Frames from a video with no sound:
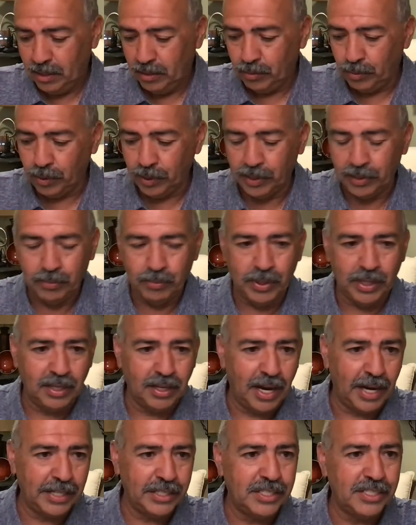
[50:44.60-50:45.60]

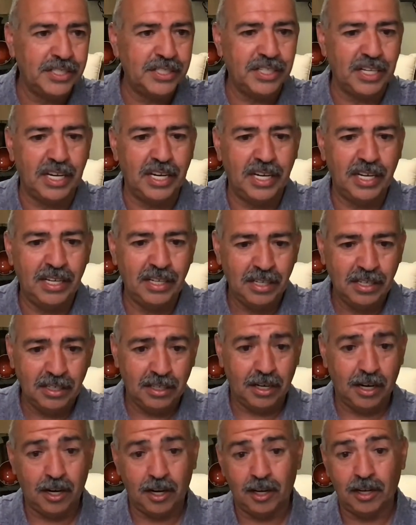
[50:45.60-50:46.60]
like to see
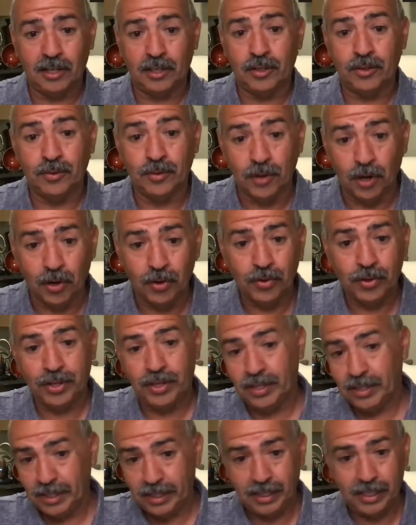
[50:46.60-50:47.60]
our
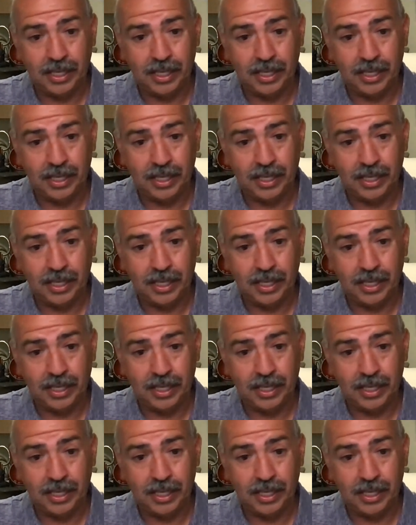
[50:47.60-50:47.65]
growth